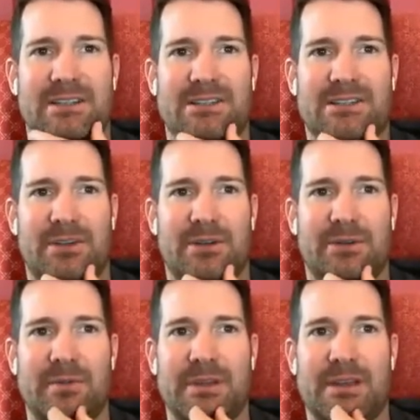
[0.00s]
just
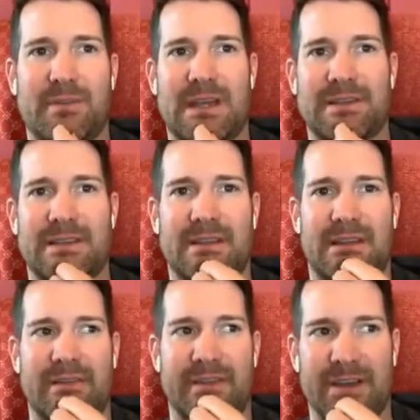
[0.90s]
startled me, I see a
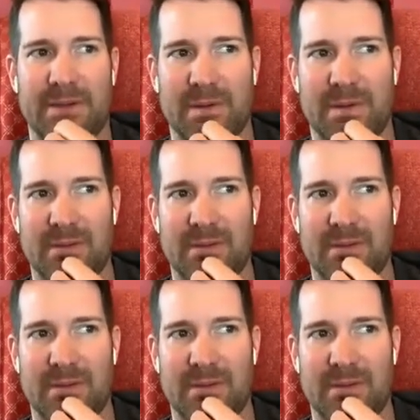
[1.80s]
lot of value in that.